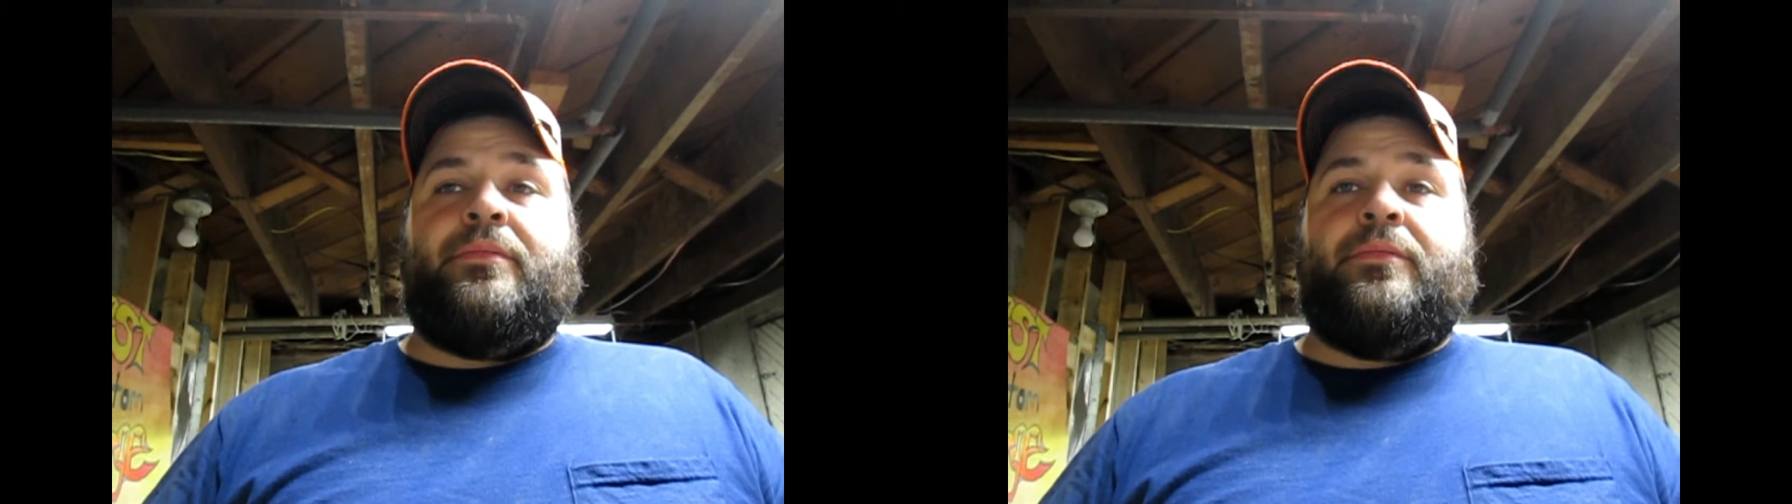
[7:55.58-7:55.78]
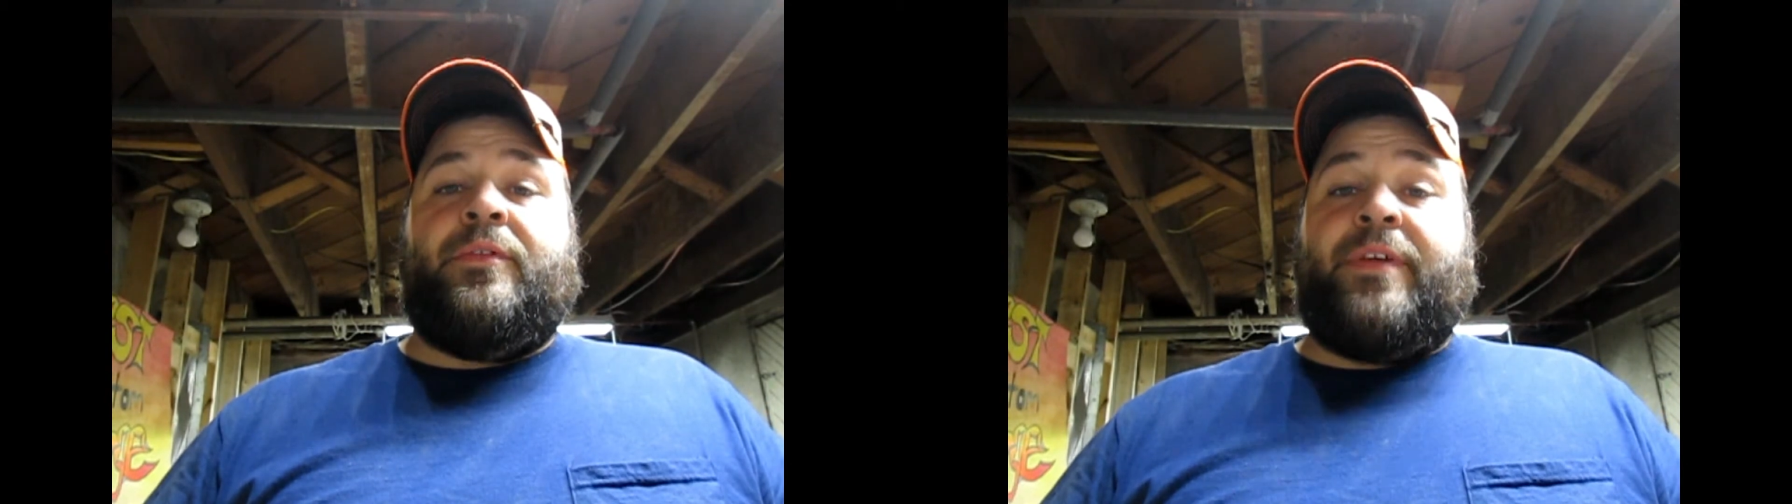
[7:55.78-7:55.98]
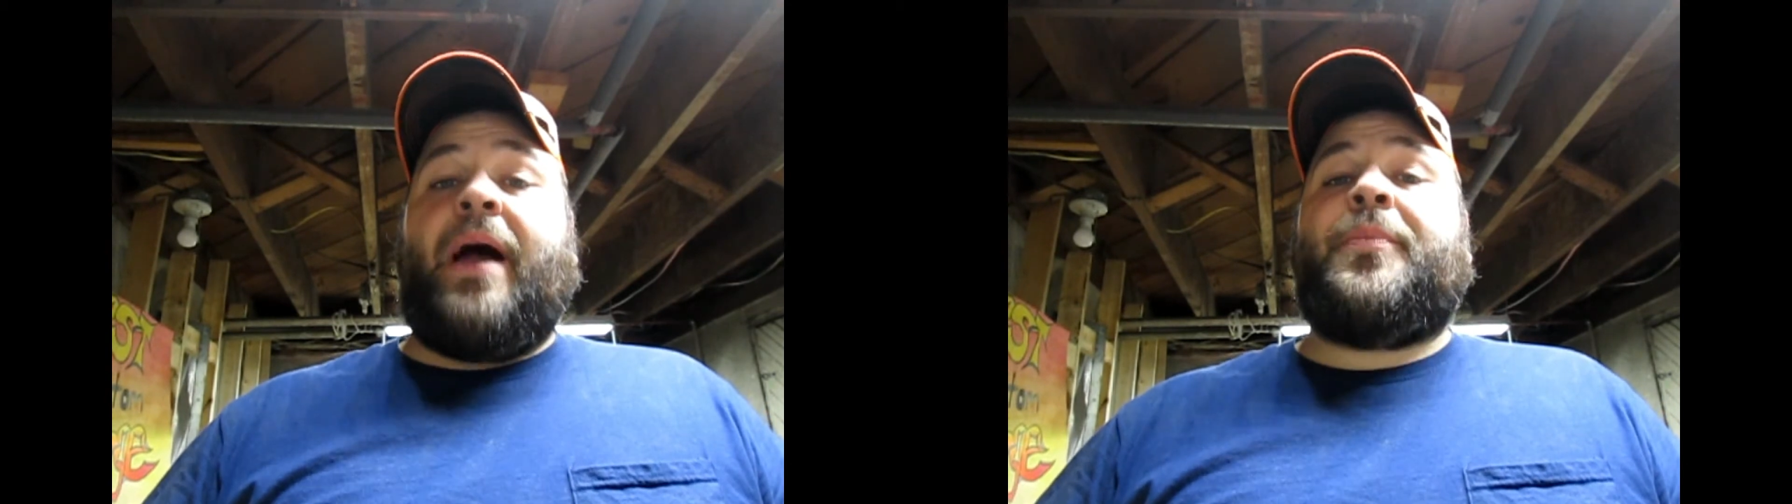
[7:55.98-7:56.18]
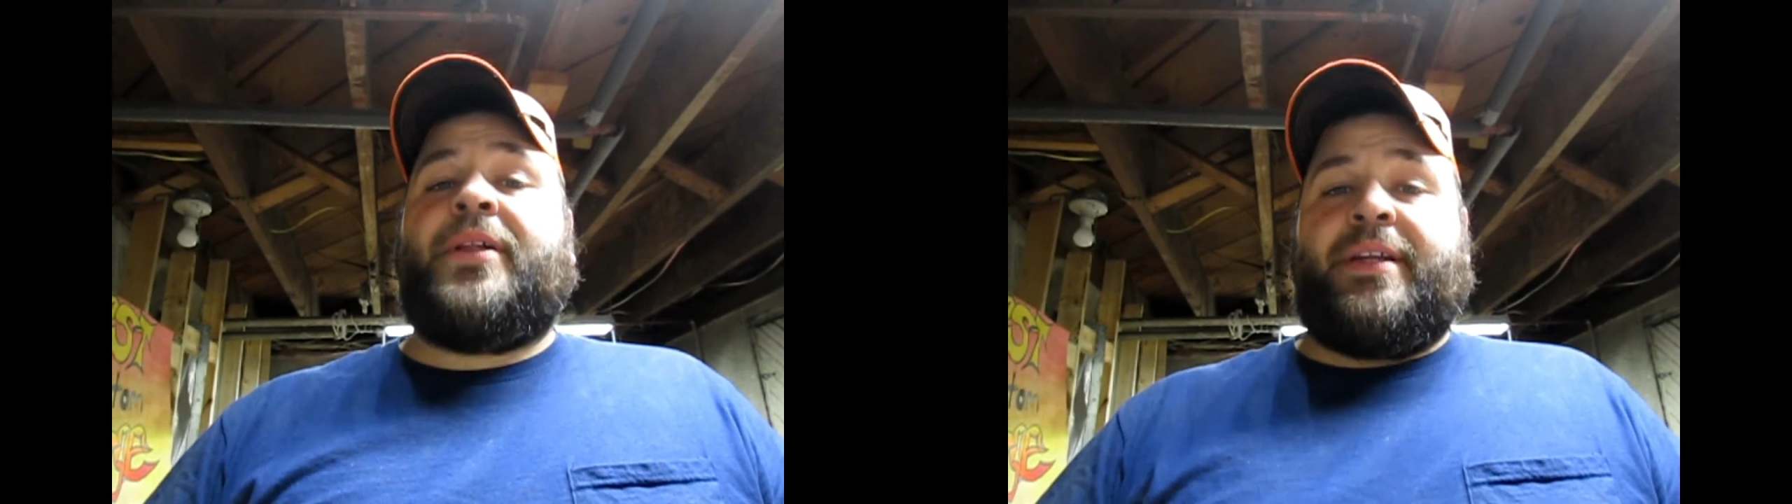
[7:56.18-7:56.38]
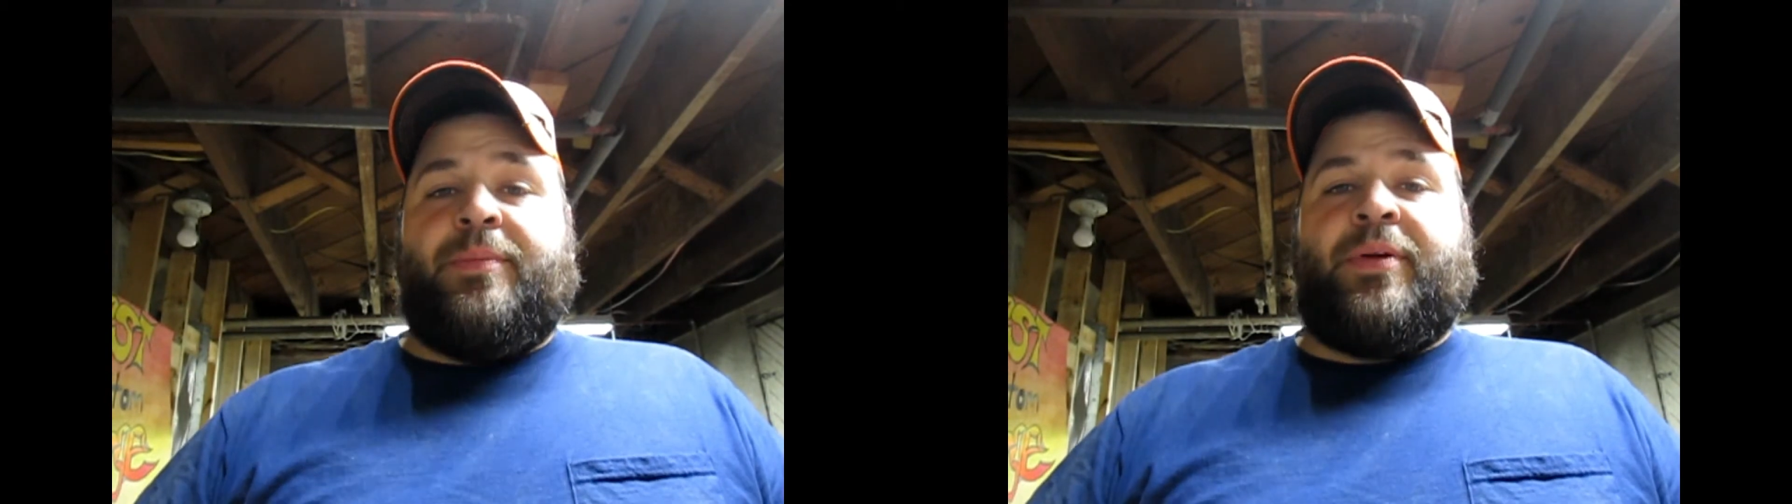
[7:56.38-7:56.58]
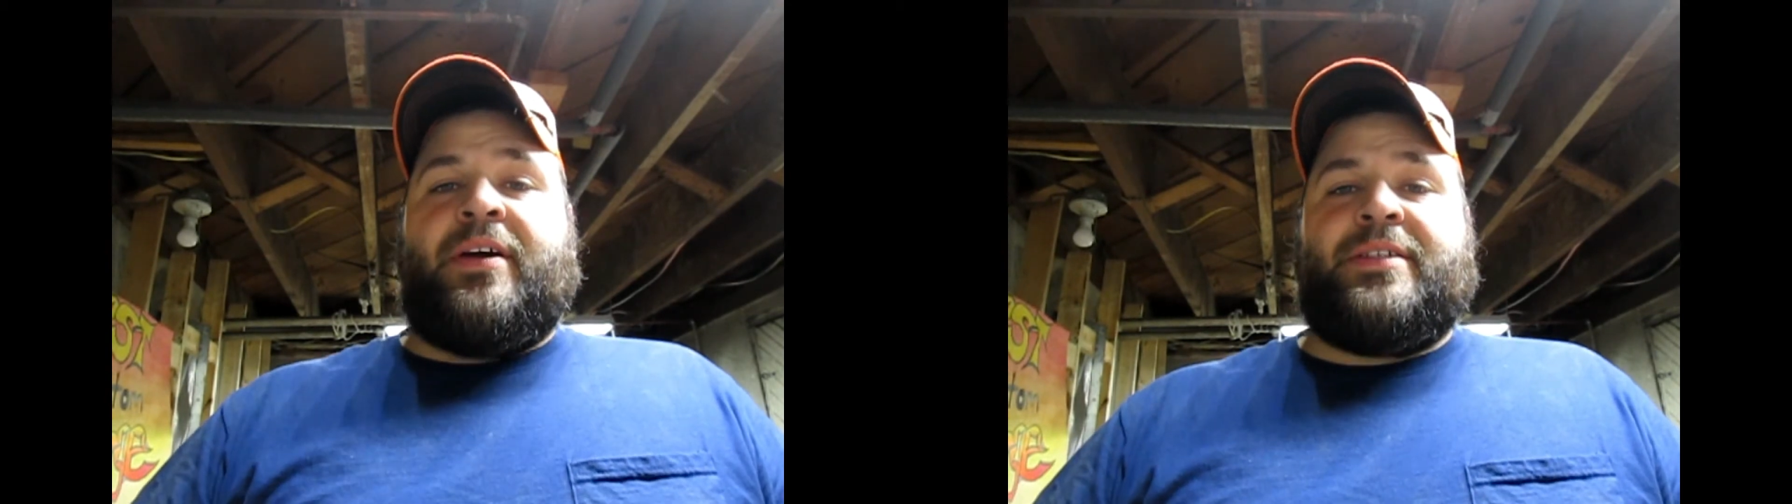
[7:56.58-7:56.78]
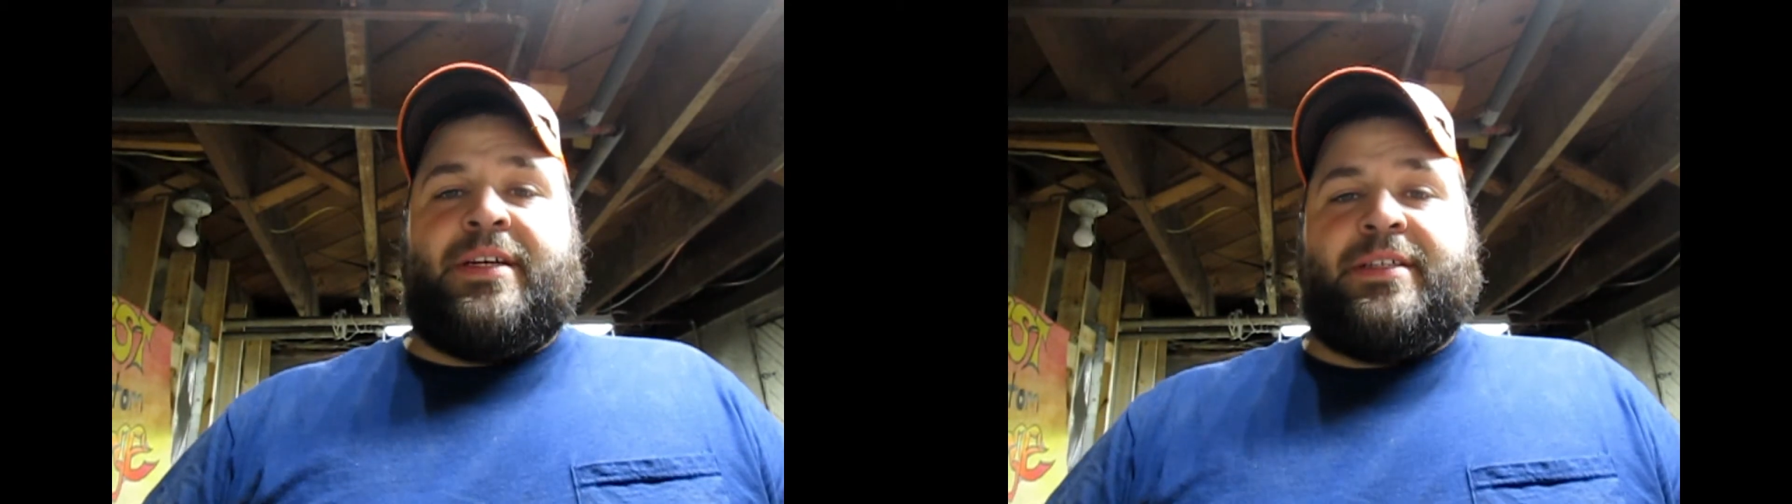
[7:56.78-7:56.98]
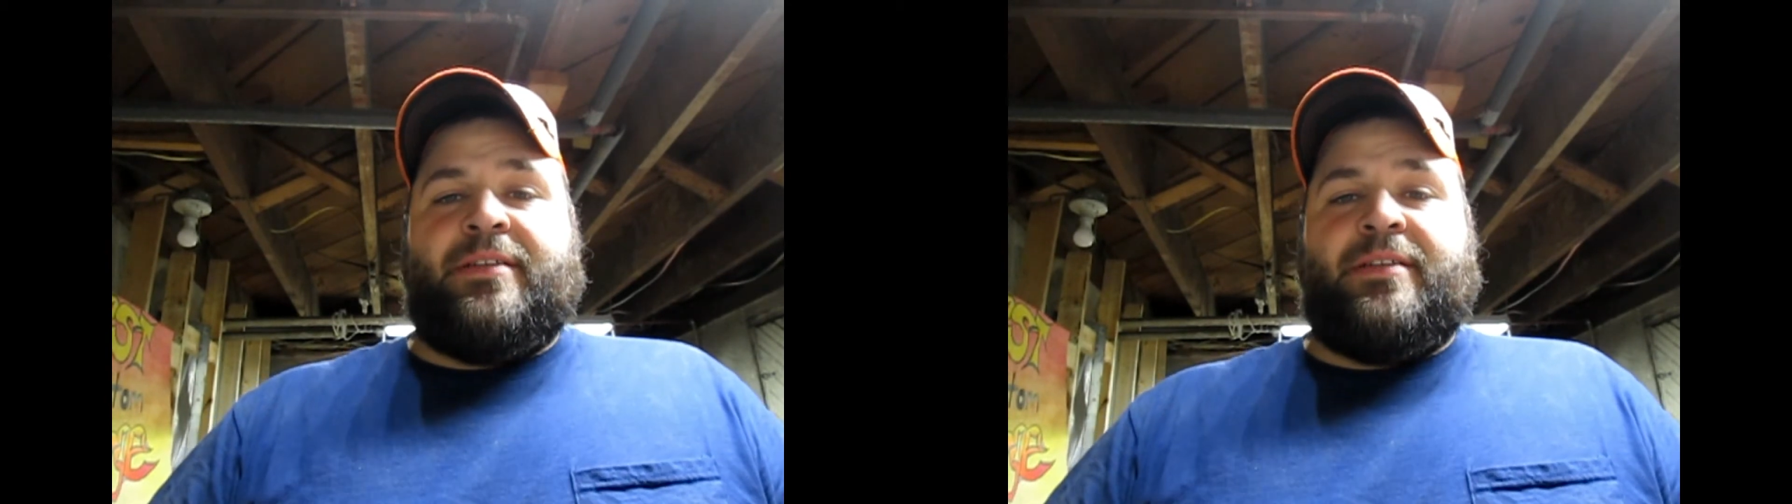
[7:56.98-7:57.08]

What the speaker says: we've got plenty of projects